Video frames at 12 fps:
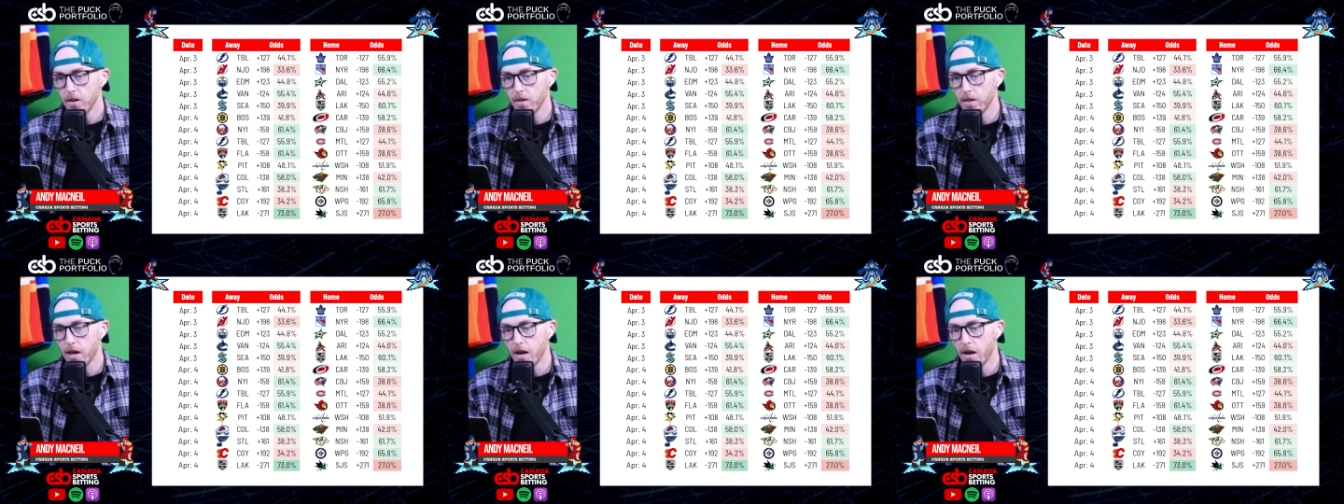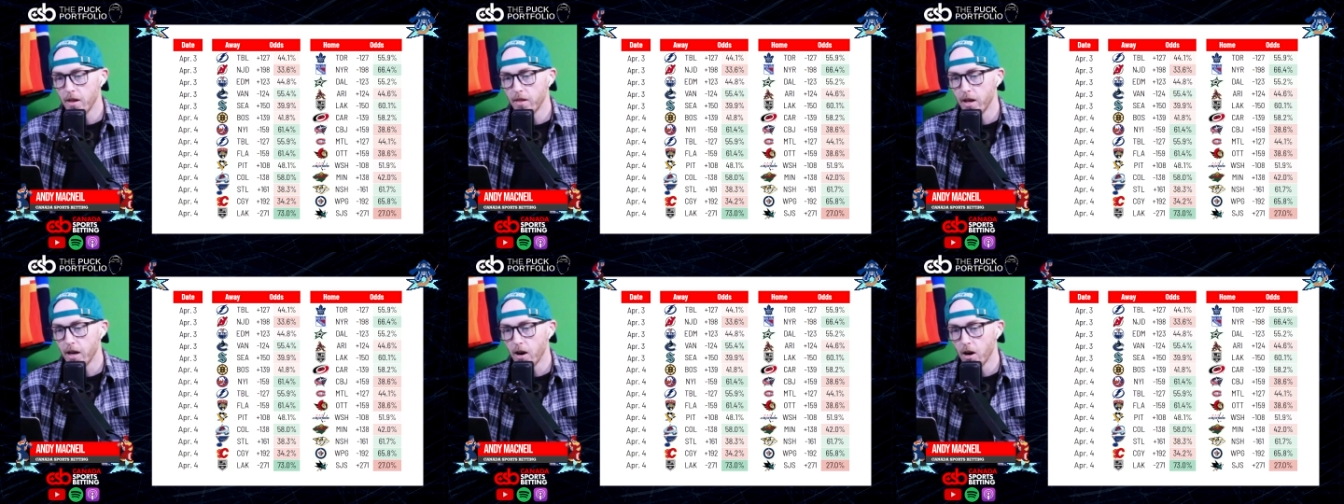than
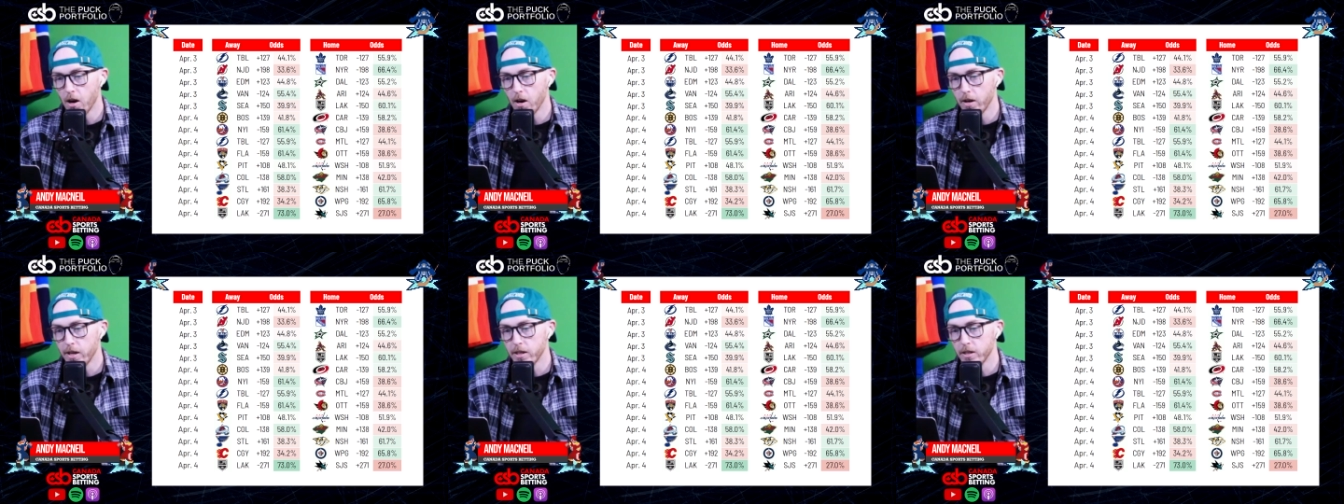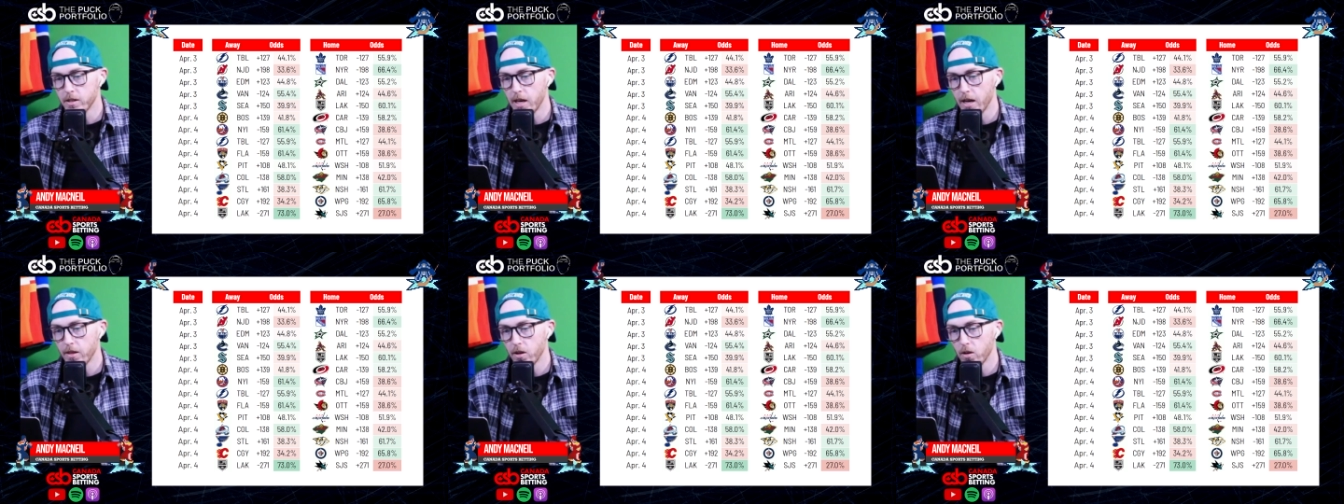they are is
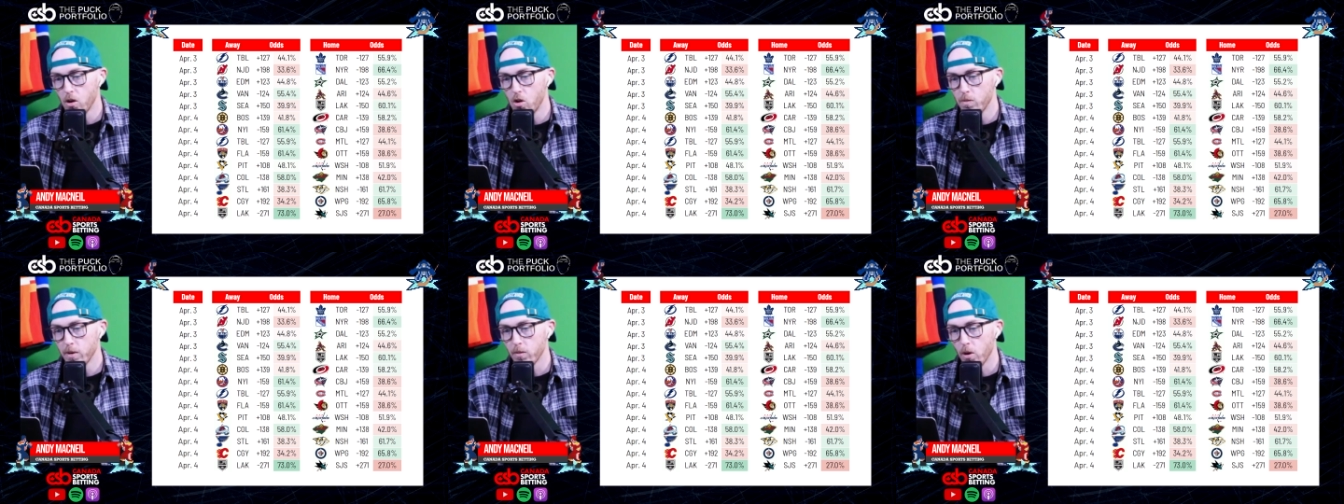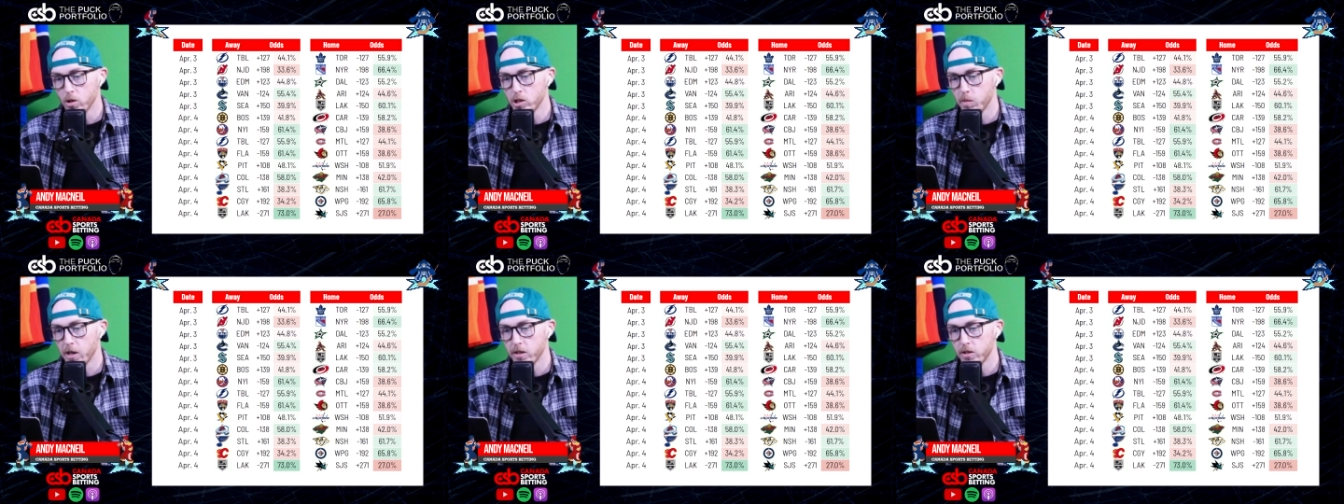that their home and road
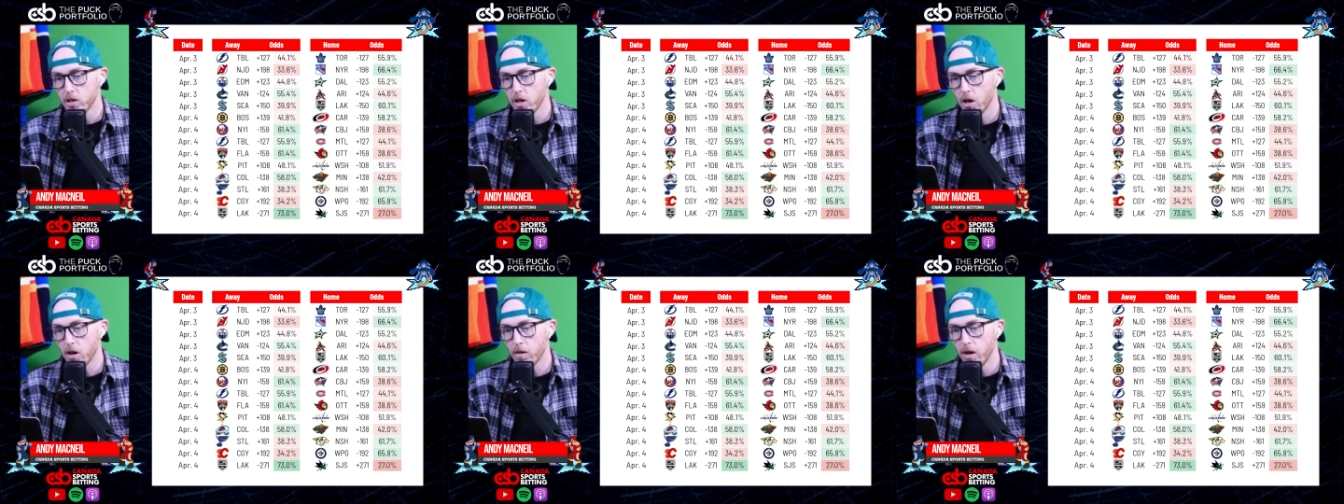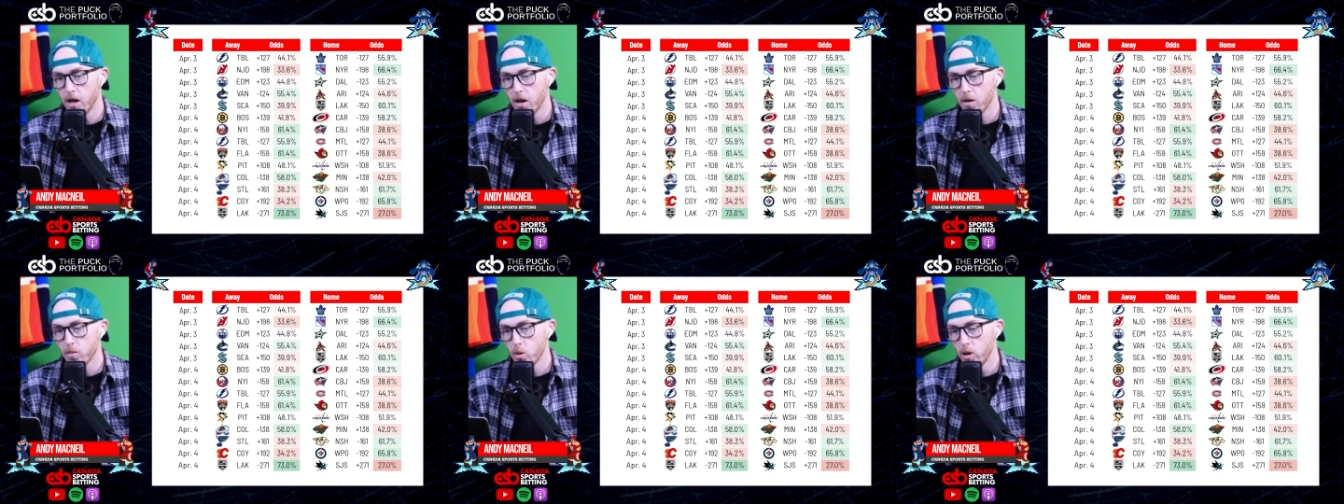splits
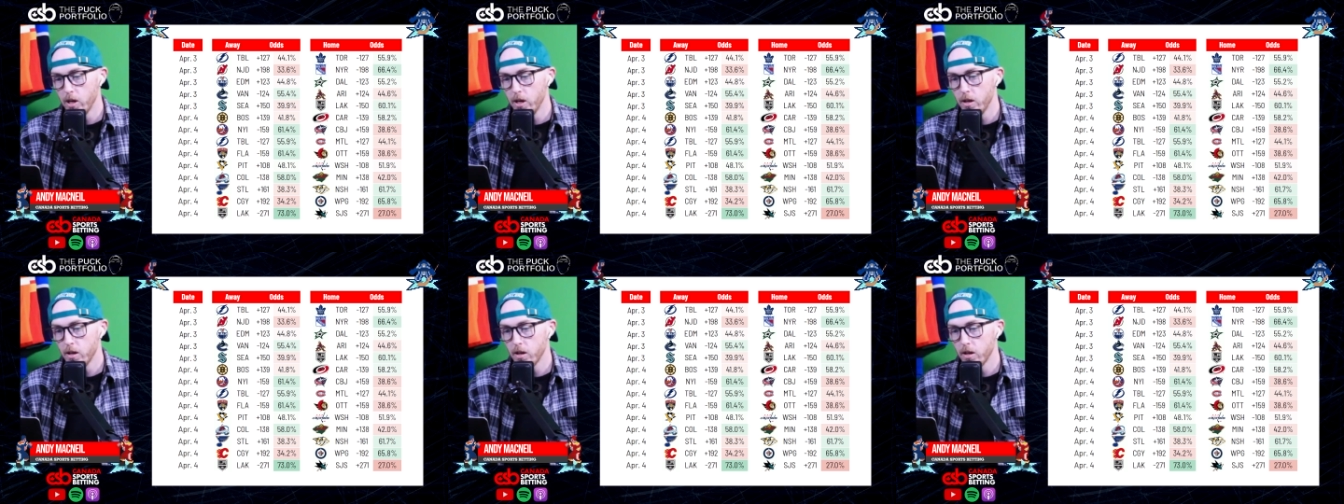are pretty